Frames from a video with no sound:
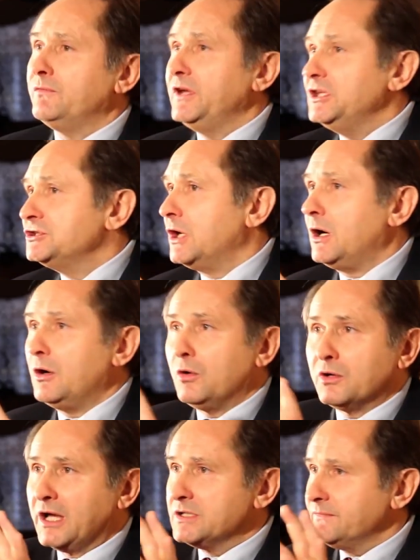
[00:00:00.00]
of HR,
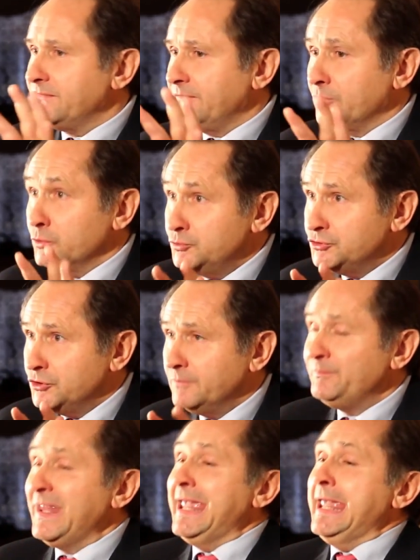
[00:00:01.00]
all kinds of evolution.